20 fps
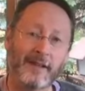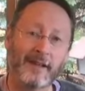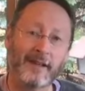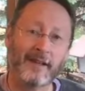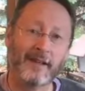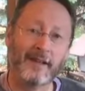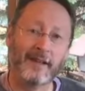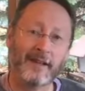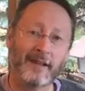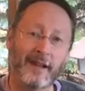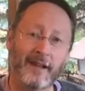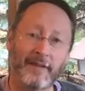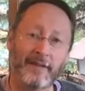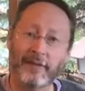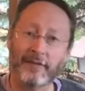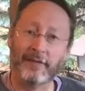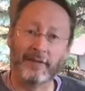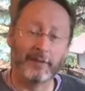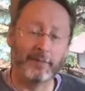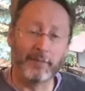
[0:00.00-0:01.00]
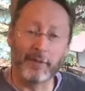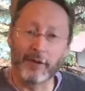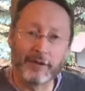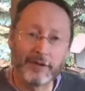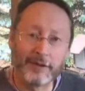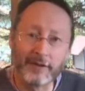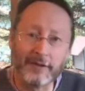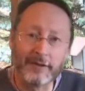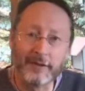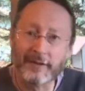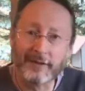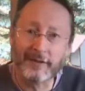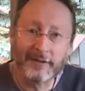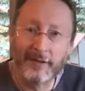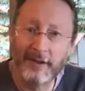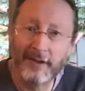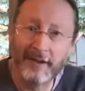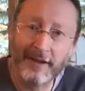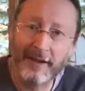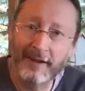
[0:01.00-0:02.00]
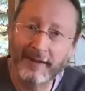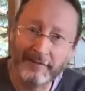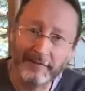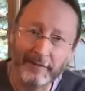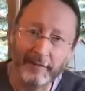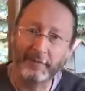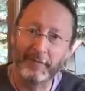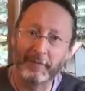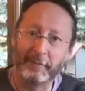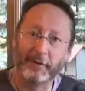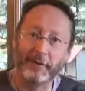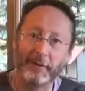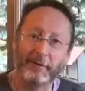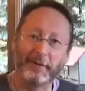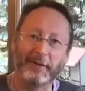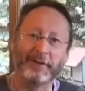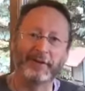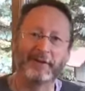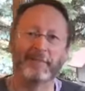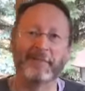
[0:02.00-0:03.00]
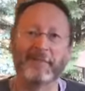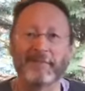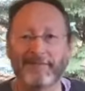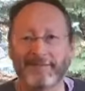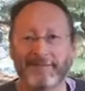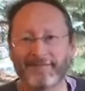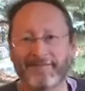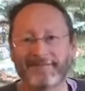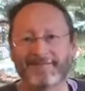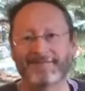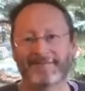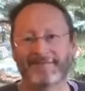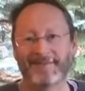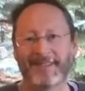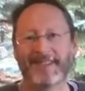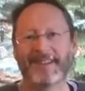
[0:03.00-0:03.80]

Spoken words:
And I've even burst into song from the podium